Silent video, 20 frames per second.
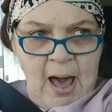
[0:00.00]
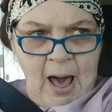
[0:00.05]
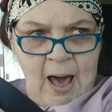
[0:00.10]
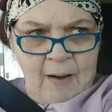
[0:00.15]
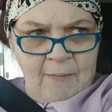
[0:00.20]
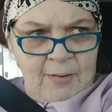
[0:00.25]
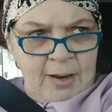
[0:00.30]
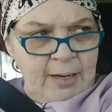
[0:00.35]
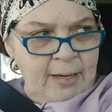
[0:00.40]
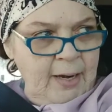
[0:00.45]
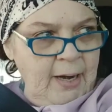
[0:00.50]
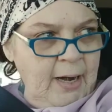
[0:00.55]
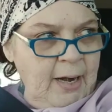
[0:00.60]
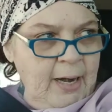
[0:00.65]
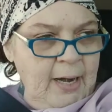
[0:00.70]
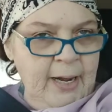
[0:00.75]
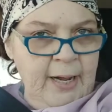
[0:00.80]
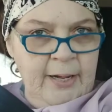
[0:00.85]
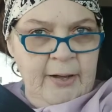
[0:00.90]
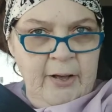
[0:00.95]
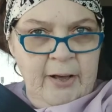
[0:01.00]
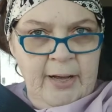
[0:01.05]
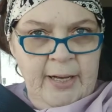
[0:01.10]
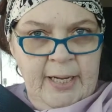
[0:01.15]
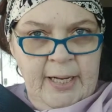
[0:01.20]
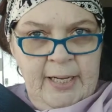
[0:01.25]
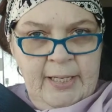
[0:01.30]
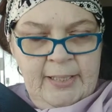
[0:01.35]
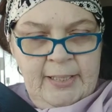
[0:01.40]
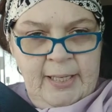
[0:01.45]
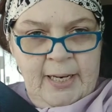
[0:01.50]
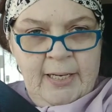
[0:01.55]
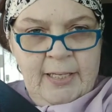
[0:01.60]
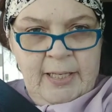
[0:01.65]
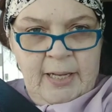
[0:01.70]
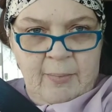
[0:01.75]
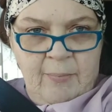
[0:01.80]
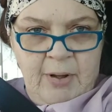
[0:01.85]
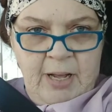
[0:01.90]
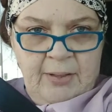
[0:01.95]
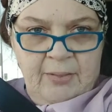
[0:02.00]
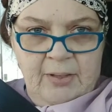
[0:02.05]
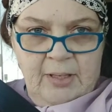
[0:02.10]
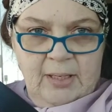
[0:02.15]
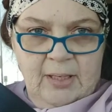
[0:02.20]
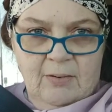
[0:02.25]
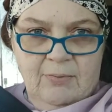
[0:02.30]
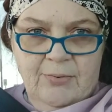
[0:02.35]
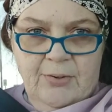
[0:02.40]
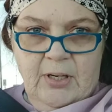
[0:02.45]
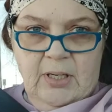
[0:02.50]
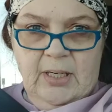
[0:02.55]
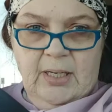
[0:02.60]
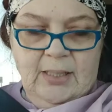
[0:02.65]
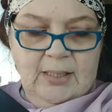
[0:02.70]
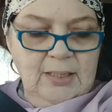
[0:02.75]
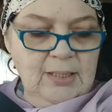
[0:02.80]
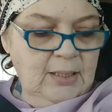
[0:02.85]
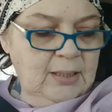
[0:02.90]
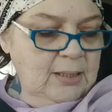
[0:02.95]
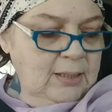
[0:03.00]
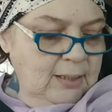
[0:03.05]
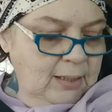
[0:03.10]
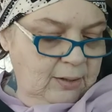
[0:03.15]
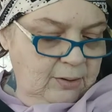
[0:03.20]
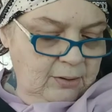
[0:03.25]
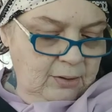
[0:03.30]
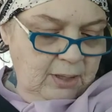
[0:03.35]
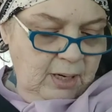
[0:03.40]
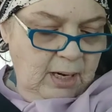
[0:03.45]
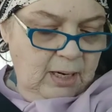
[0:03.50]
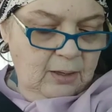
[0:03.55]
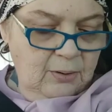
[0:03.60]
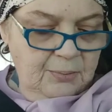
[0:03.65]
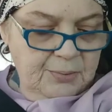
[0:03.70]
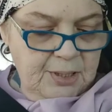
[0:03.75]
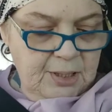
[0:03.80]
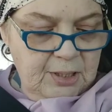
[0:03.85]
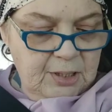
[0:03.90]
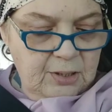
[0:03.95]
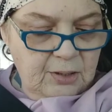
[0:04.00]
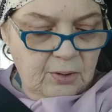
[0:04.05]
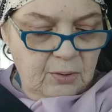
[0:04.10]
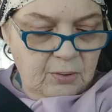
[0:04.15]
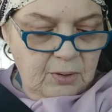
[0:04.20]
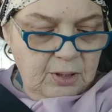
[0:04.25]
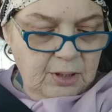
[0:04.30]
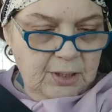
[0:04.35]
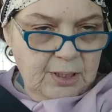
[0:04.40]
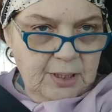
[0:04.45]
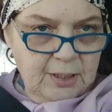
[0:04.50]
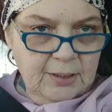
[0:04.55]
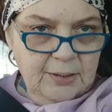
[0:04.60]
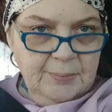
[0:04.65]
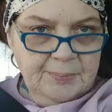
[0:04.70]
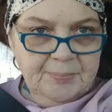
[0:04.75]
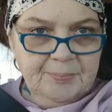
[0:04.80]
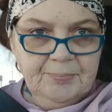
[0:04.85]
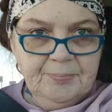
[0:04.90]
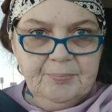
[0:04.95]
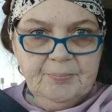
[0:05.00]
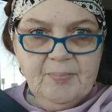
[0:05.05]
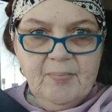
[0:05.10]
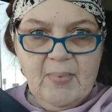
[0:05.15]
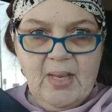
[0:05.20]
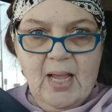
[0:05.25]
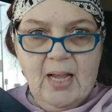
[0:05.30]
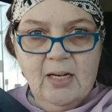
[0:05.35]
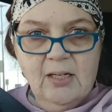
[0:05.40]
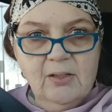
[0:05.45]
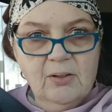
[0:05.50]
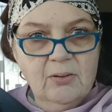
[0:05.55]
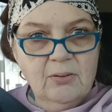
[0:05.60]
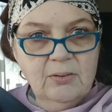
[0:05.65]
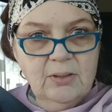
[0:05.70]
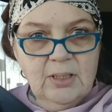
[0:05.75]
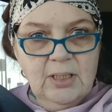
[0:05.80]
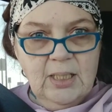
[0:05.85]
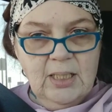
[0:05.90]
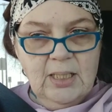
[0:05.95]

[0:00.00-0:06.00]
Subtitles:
Haven't done any cooking since I made the liver and onions the other night. It was so good. I know.